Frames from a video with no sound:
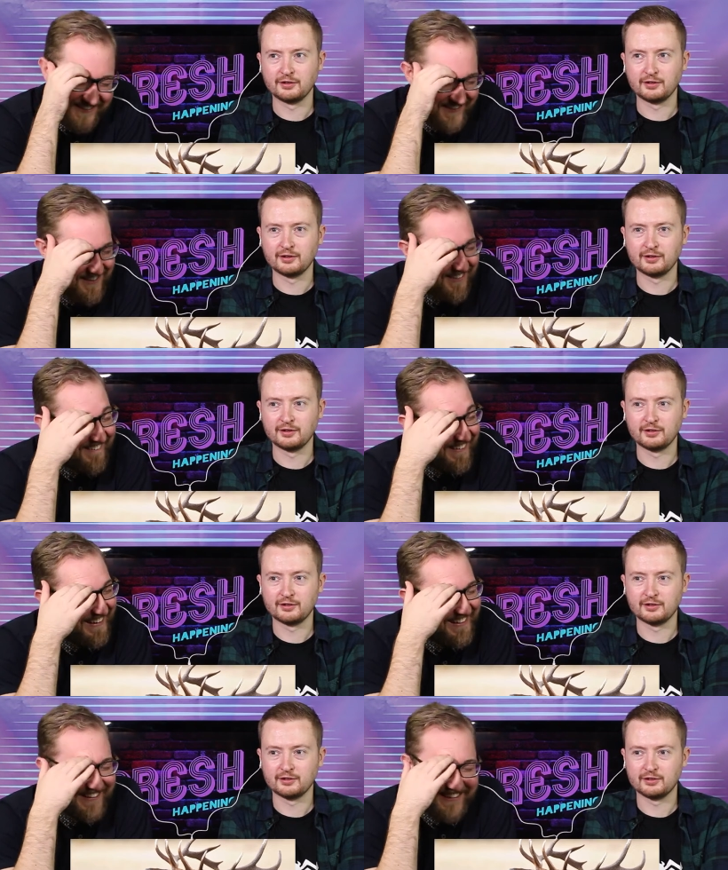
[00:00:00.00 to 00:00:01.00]

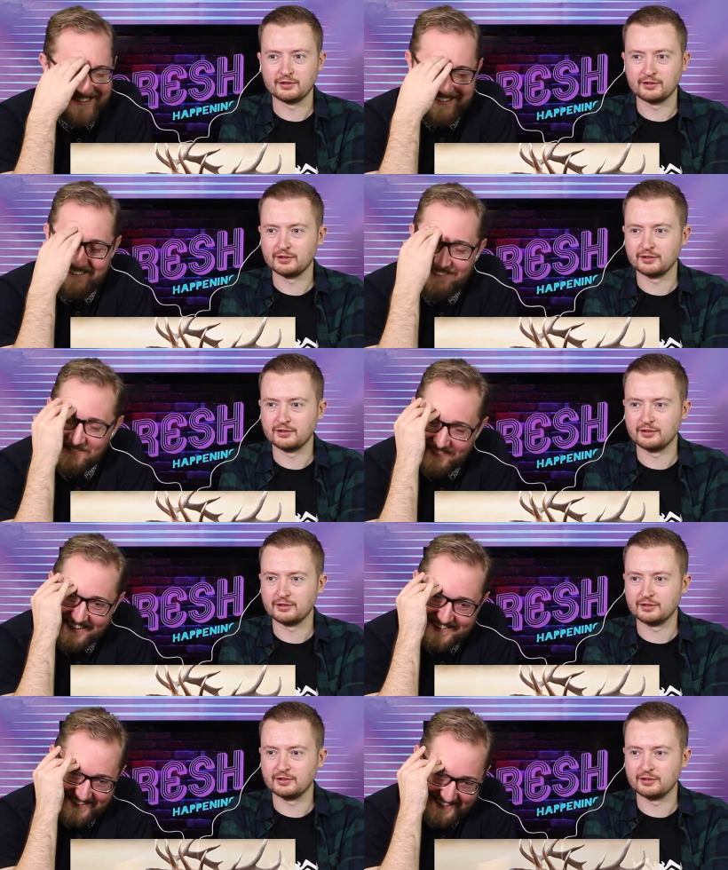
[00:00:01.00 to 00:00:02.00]
Speaker 1: Sorry, this is so
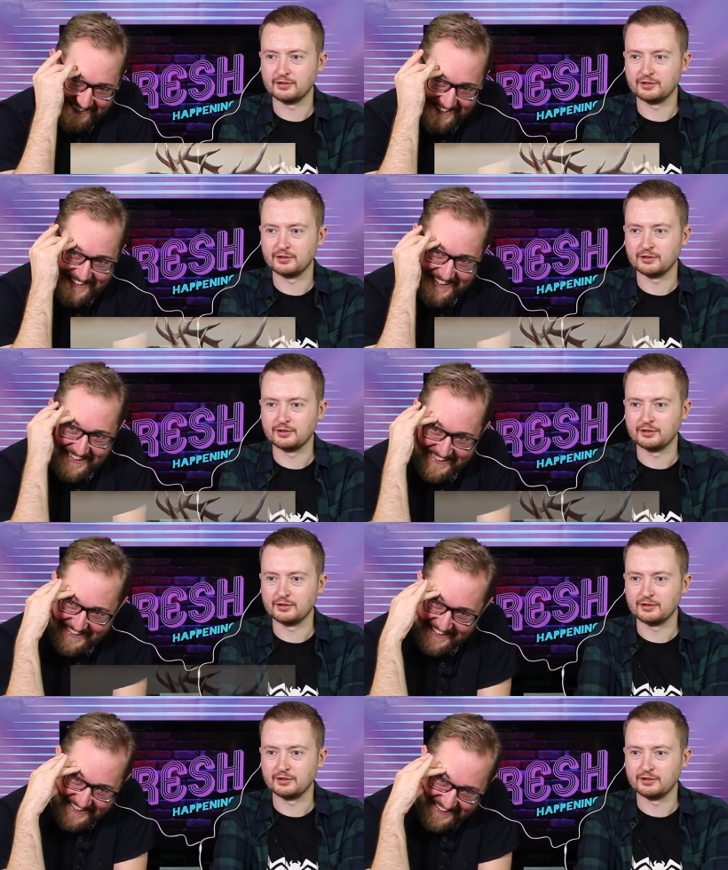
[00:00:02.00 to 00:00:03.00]
unpleasant.
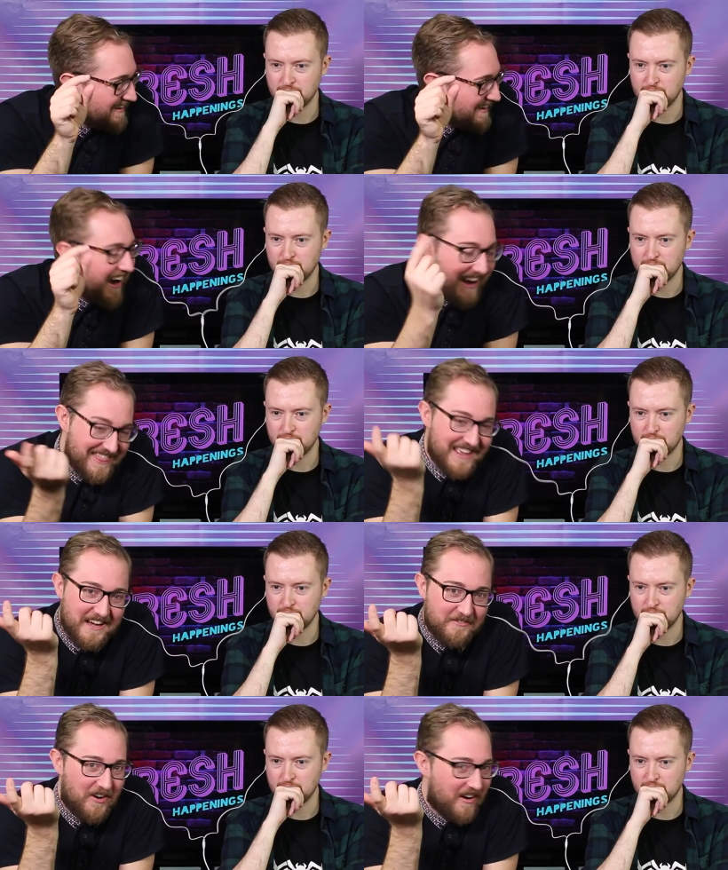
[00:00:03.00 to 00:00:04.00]
I
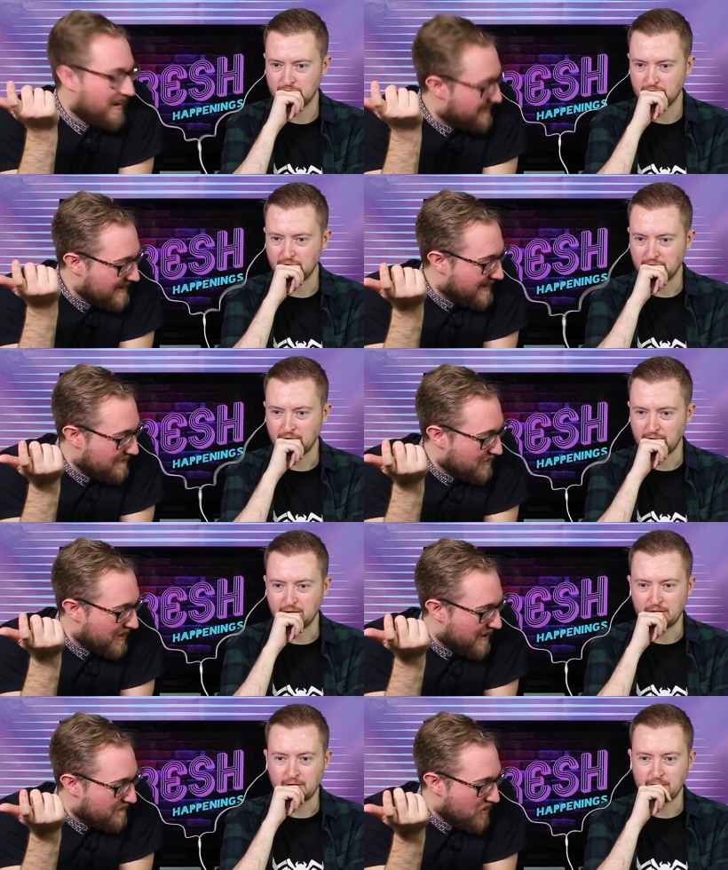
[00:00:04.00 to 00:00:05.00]
think I've got. I think I'm
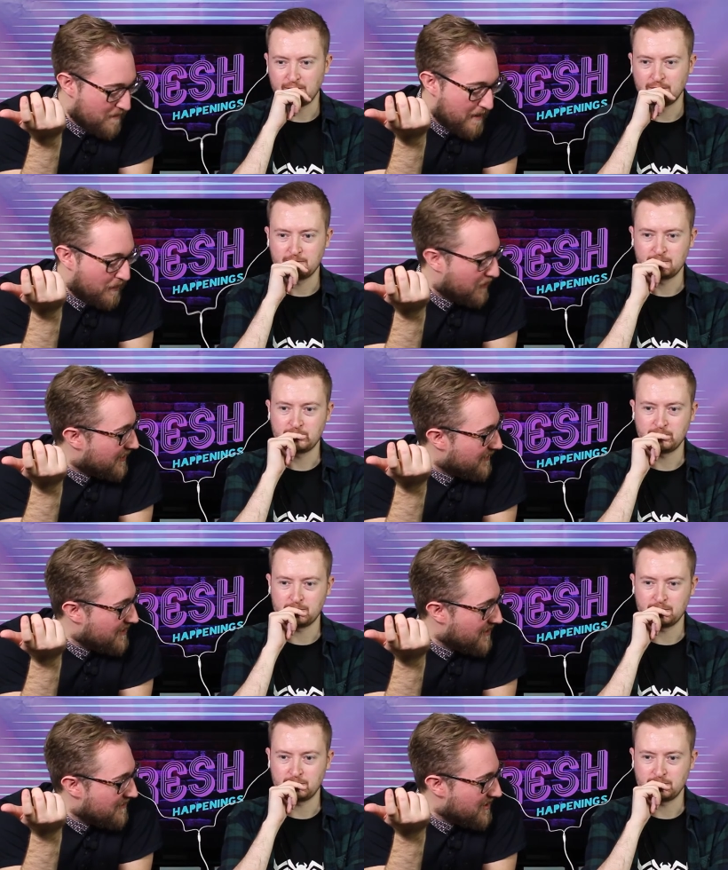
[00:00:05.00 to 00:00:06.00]
gonna. I've got my punt.
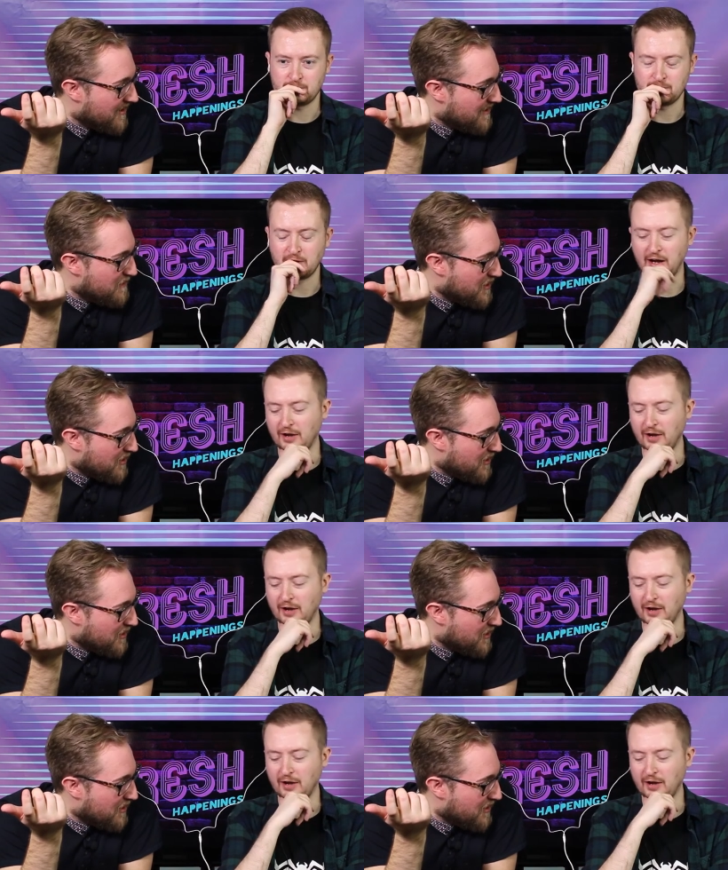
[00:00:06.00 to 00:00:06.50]
Have you, have you got it?